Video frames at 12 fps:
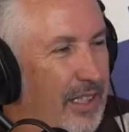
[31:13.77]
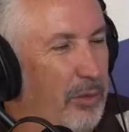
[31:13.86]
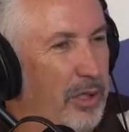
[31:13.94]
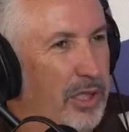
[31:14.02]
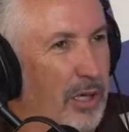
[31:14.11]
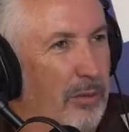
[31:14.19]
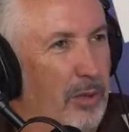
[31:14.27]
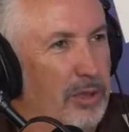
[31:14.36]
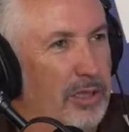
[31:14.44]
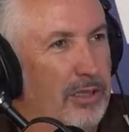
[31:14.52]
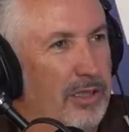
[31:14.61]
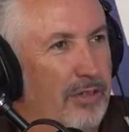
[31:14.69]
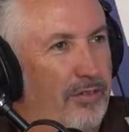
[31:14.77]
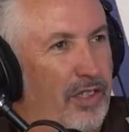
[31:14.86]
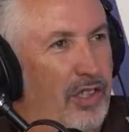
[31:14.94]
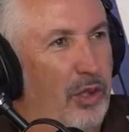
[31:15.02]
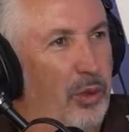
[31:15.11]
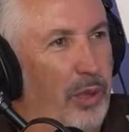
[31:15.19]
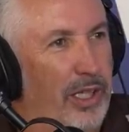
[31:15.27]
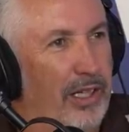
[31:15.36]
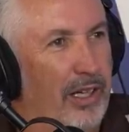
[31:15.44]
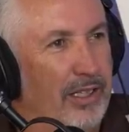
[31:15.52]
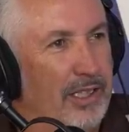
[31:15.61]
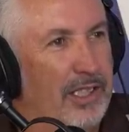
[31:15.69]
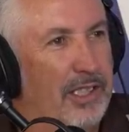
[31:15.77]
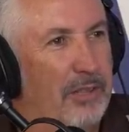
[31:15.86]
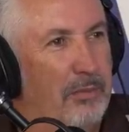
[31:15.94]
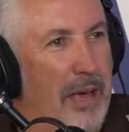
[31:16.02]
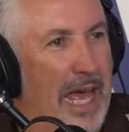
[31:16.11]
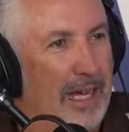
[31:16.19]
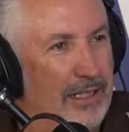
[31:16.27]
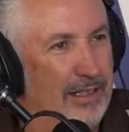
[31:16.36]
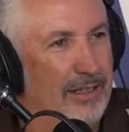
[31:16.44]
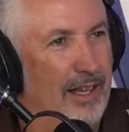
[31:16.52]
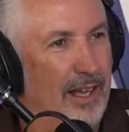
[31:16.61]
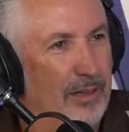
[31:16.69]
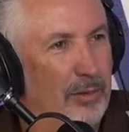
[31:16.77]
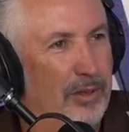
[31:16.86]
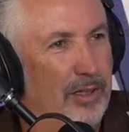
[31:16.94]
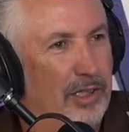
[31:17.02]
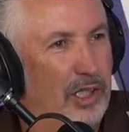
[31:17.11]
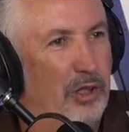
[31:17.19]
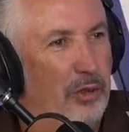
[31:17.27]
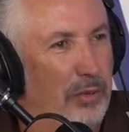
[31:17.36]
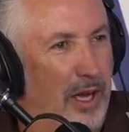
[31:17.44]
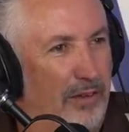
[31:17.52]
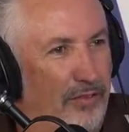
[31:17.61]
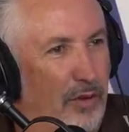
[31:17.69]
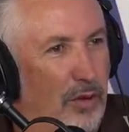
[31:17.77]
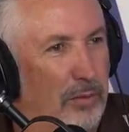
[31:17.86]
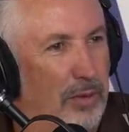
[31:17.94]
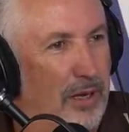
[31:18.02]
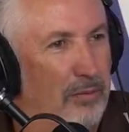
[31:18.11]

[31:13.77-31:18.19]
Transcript: It was almost as if Dewey got smacked in the head with a 2x4 by